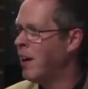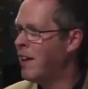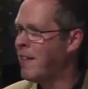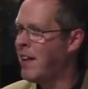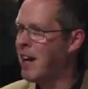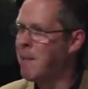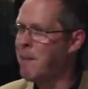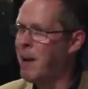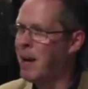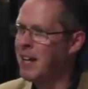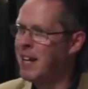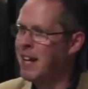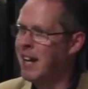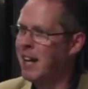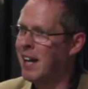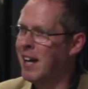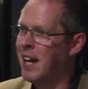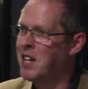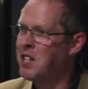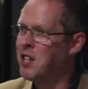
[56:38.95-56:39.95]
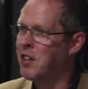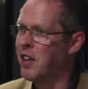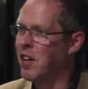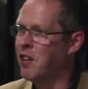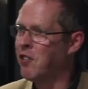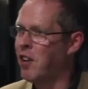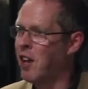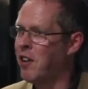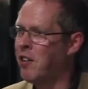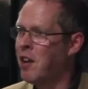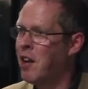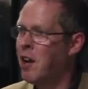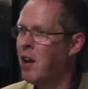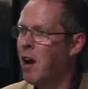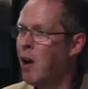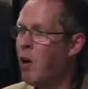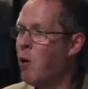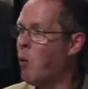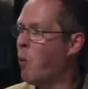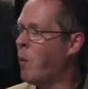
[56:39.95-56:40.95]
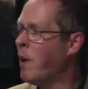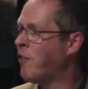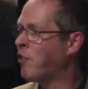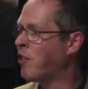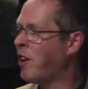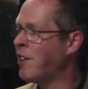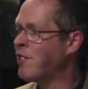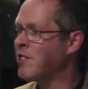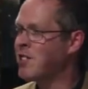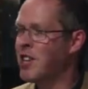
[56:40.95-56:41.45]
And then about a year later, they said, oh, we've start,